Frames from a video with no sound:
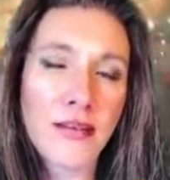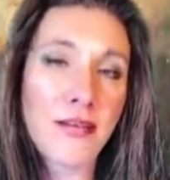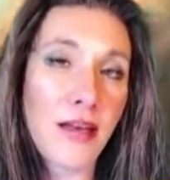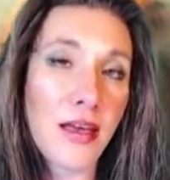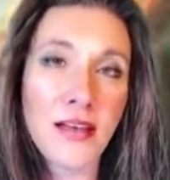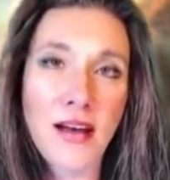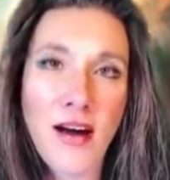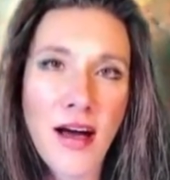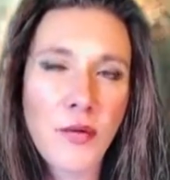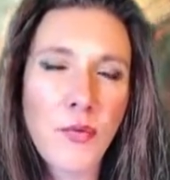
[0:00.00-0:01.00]
seeking
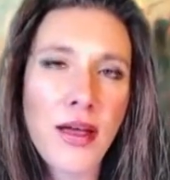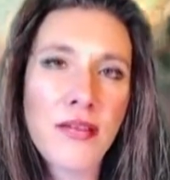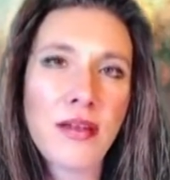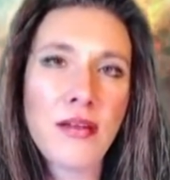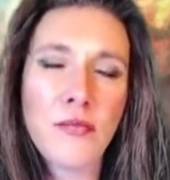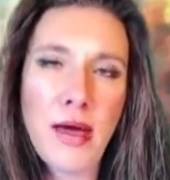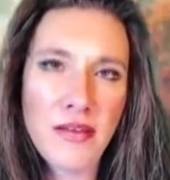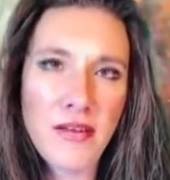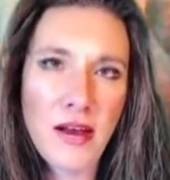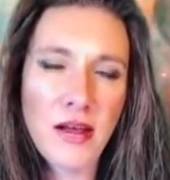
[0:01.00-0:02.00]
God with and
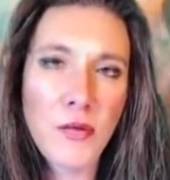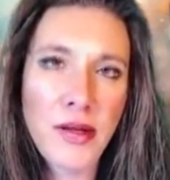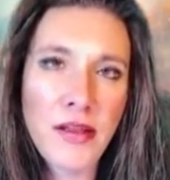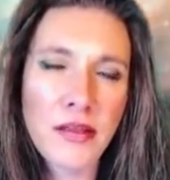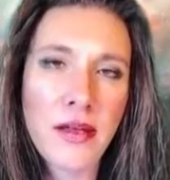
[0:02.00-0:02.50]
meditating with,